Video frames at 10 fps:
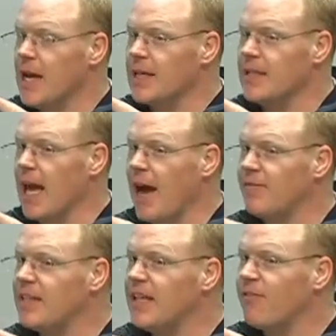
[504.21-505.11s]
Because they
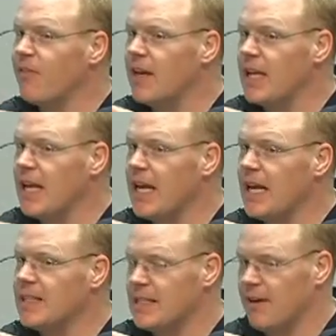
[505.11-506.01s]
have different
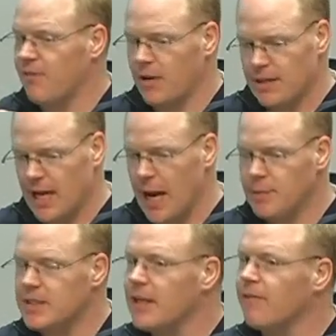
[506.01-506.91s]
needs, different
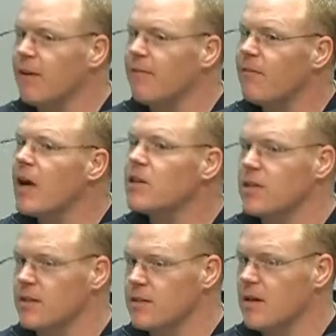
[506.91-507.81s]
types, different functions.